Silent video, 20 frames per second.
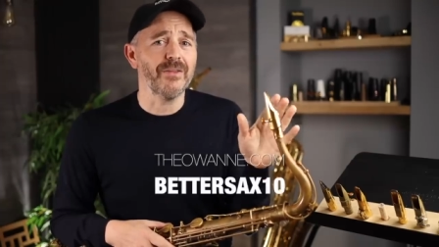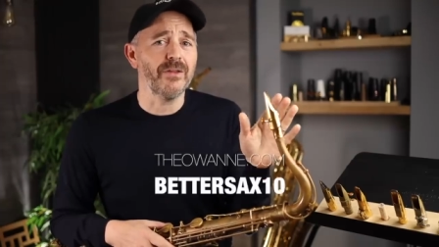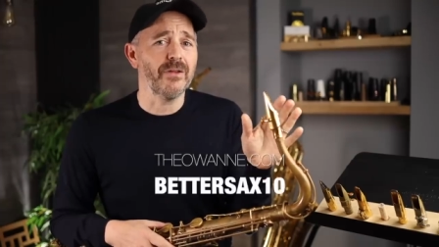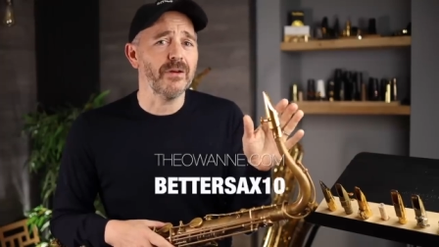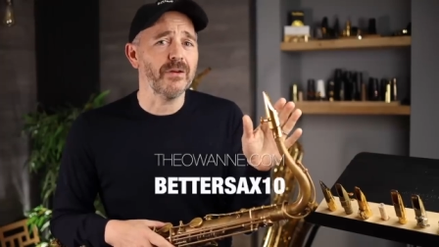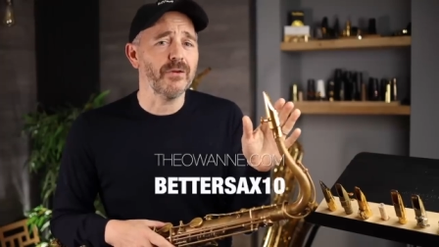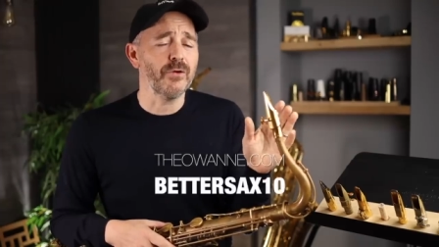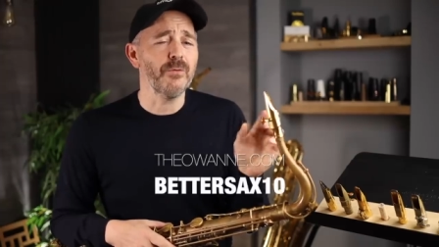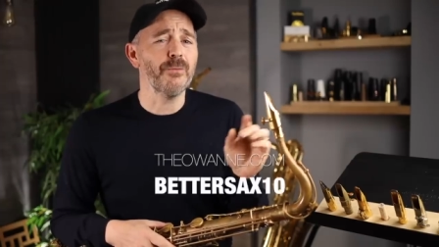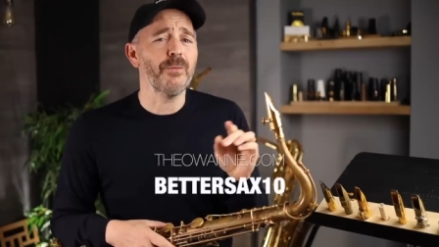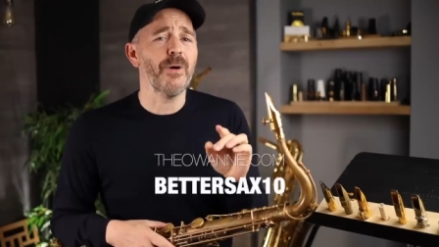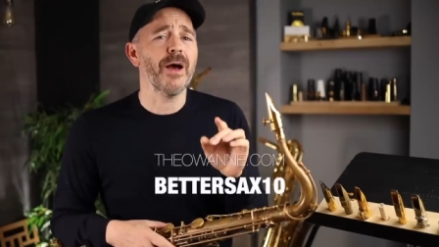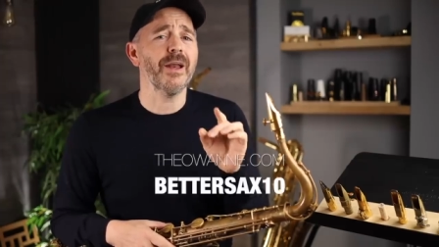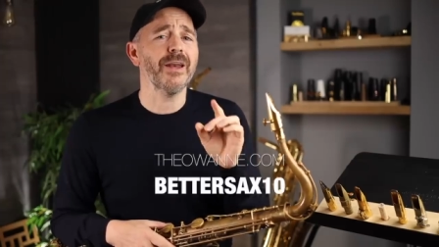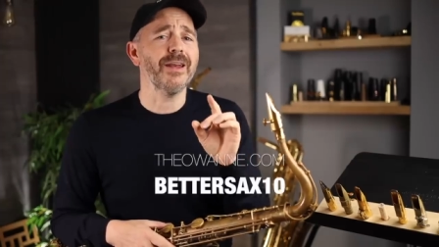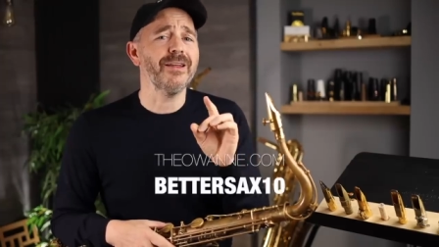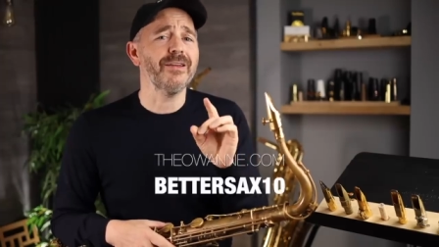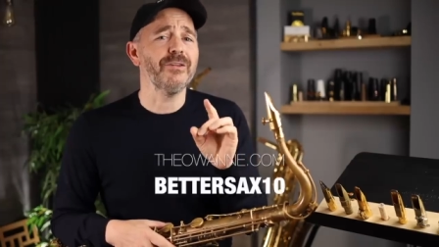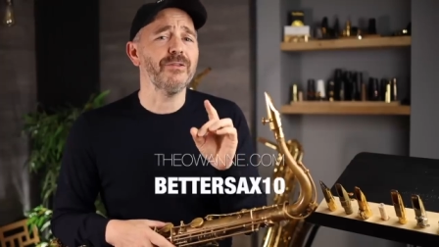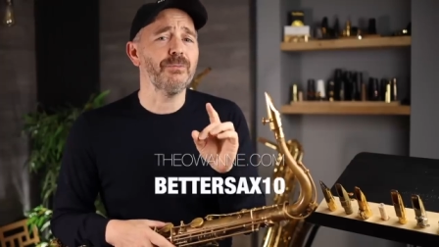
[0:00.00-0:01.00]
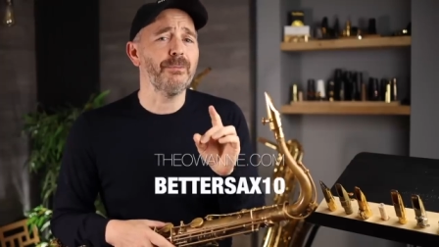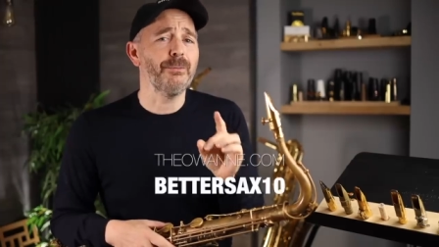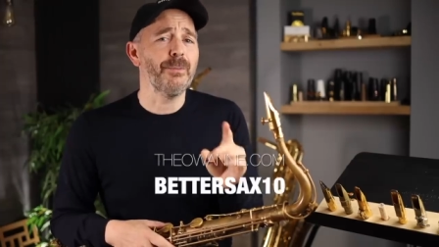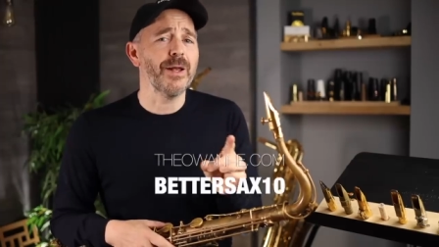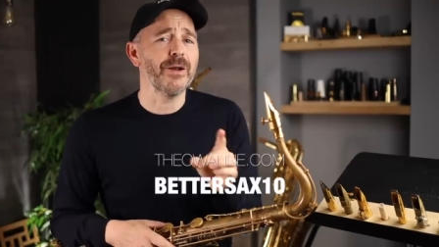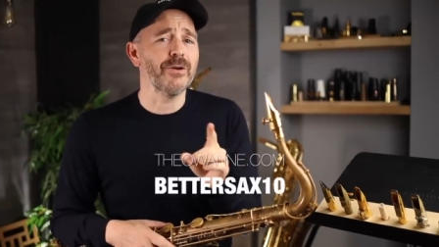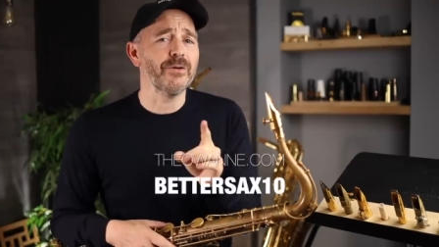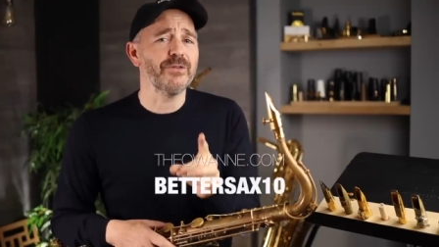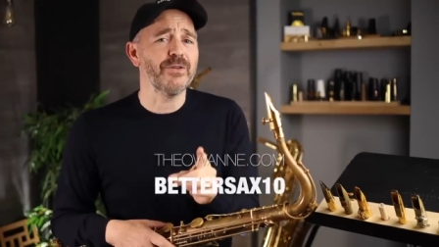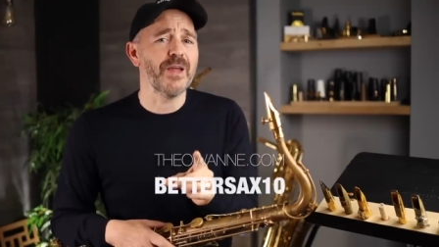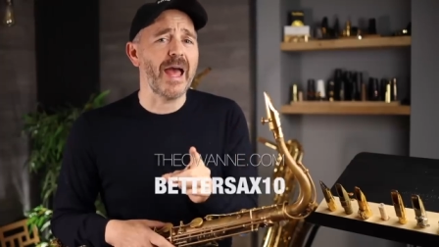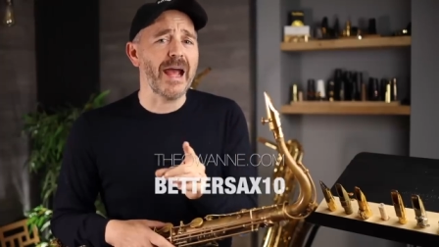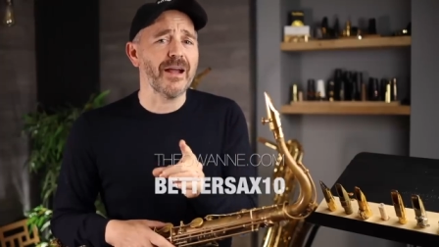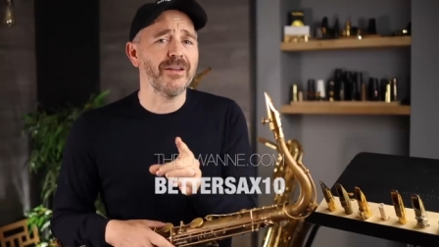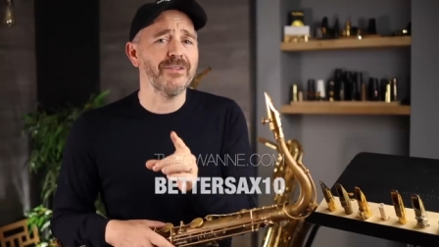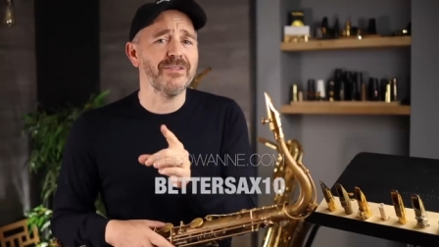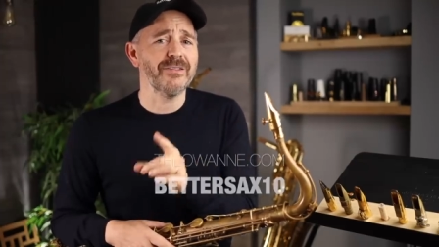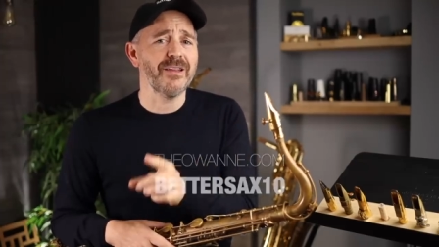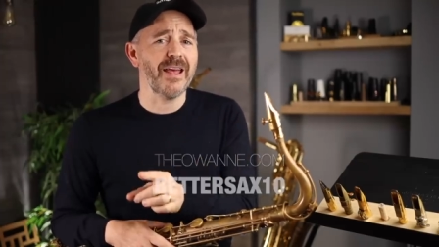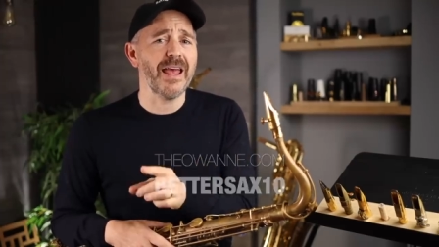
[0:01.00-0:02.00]
The coupon is
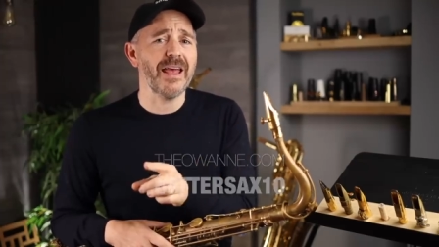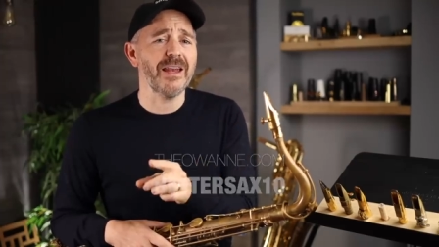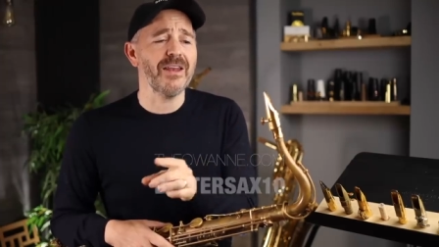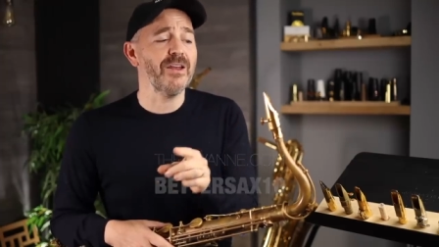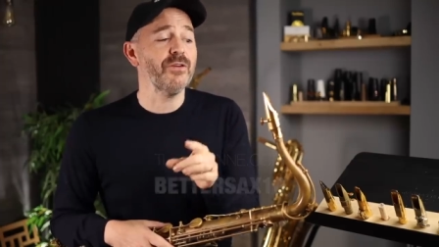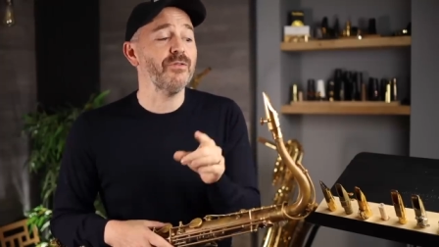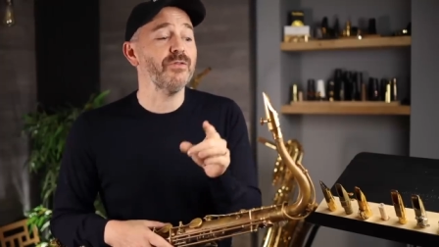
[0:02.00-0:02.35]
BetterSax10.